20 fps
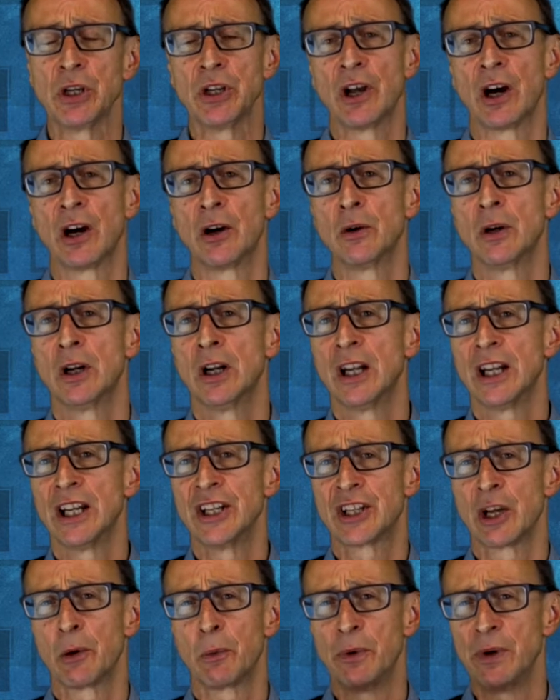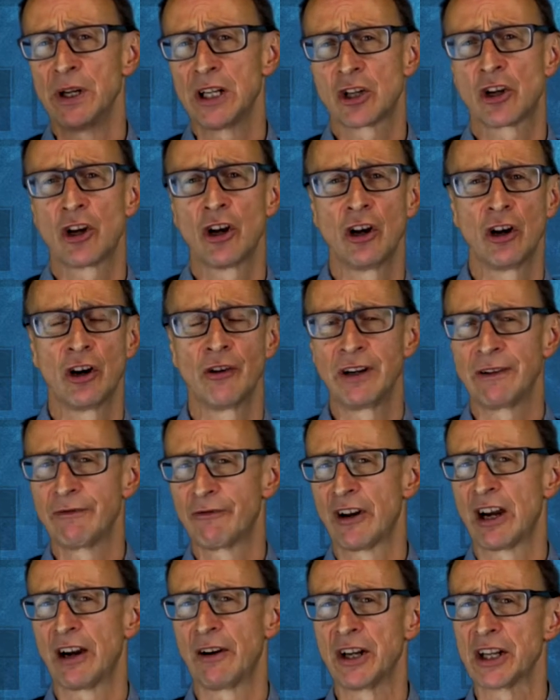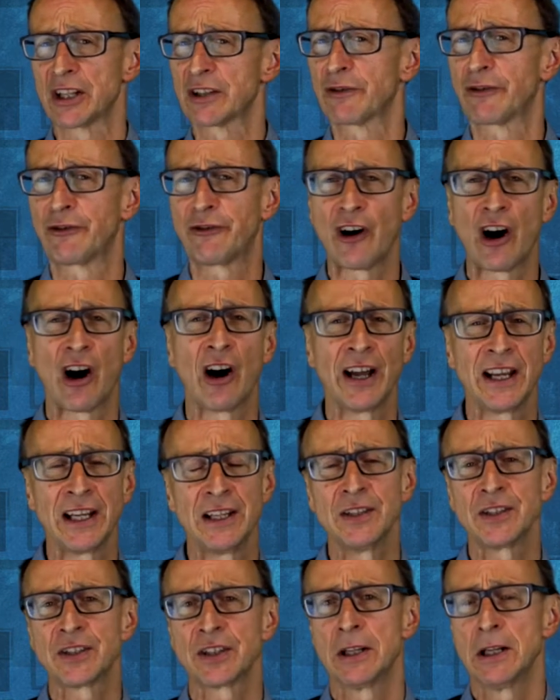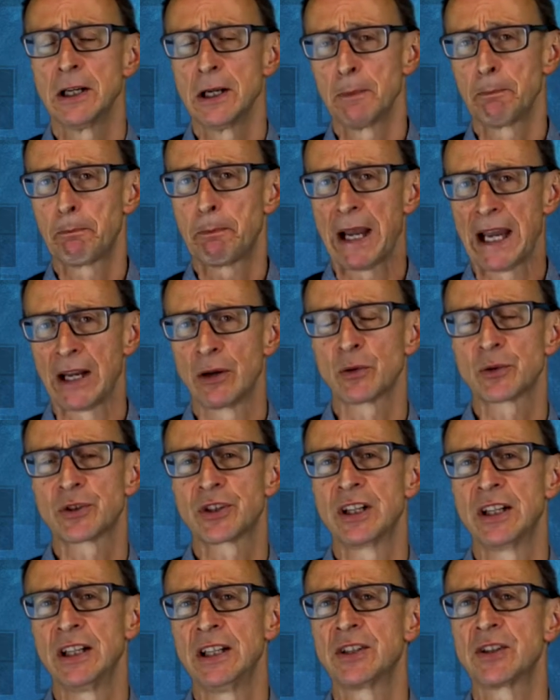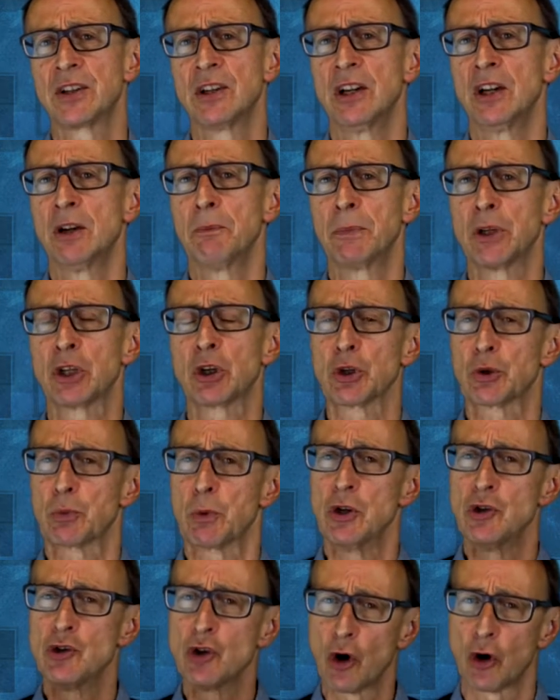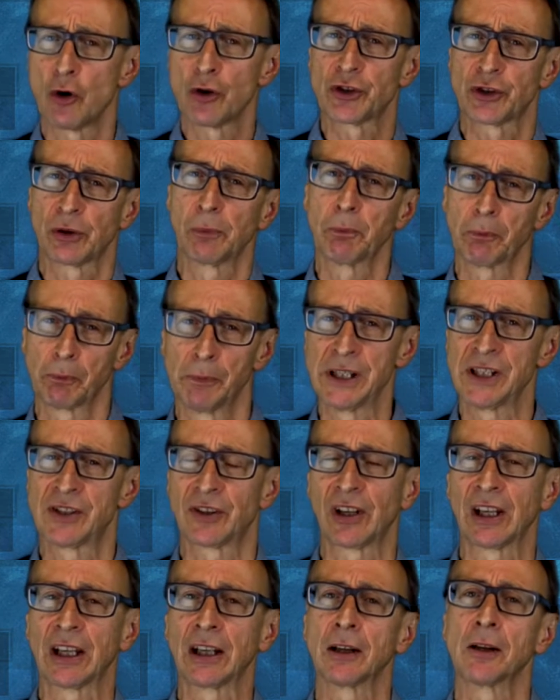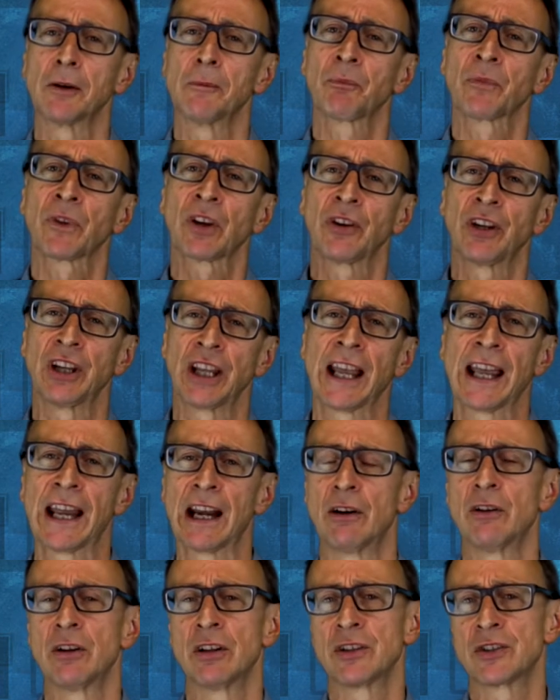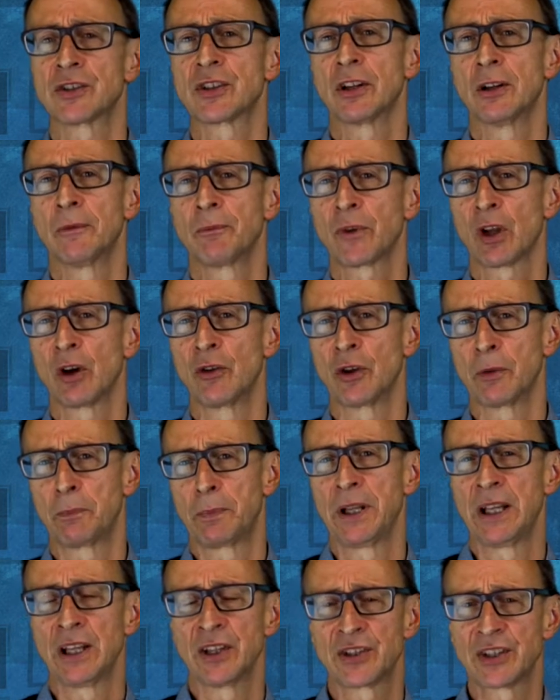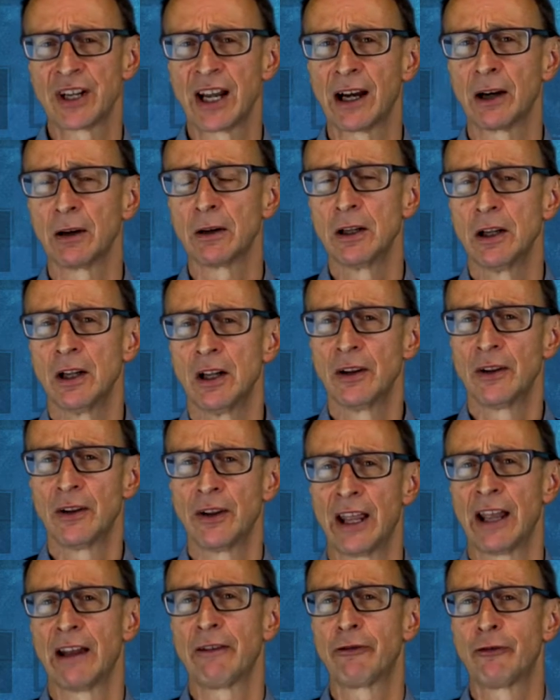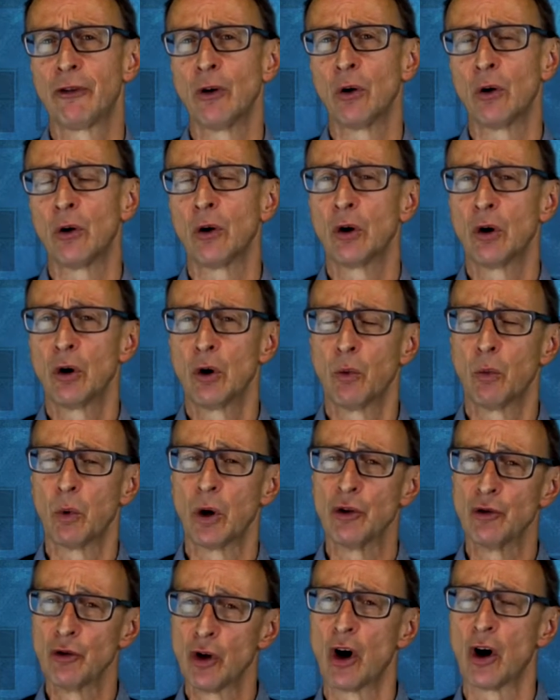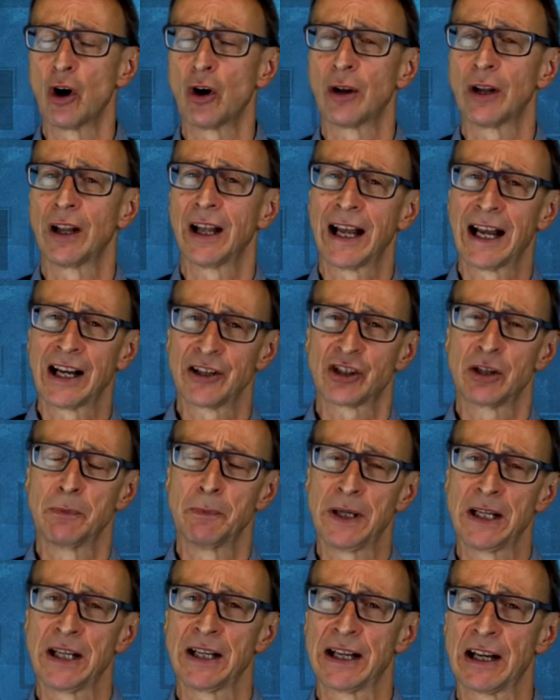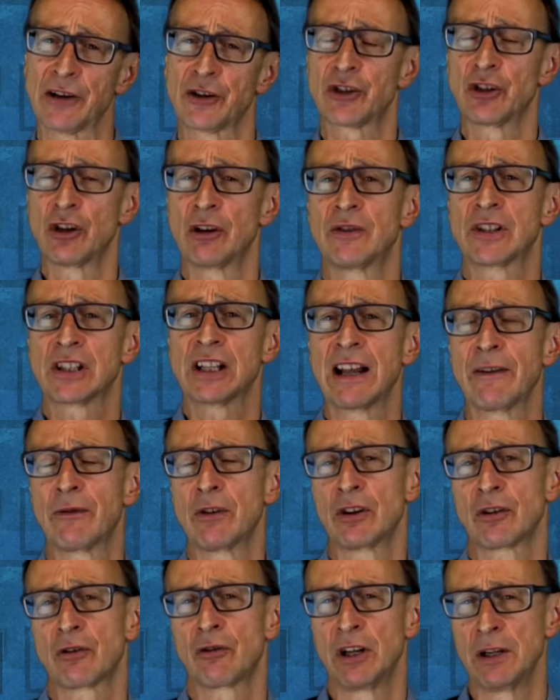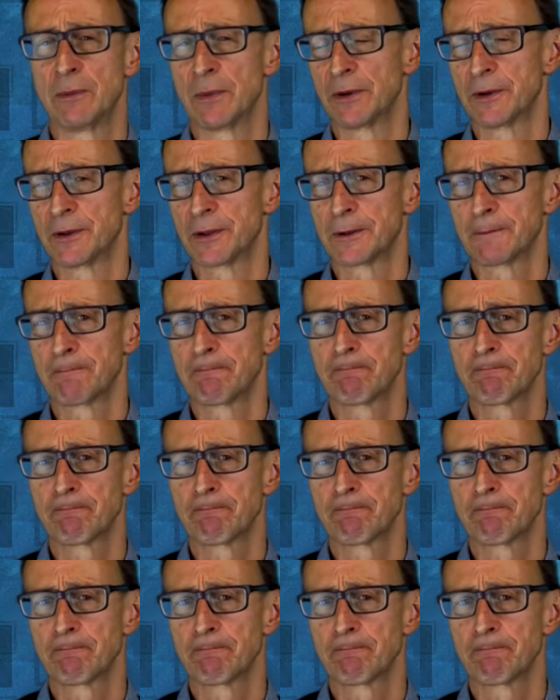know is that we're incurring various fines, penalties, because we're not meeting the areas on the PSL. Therefore, we're not actually meeting our service level agreements.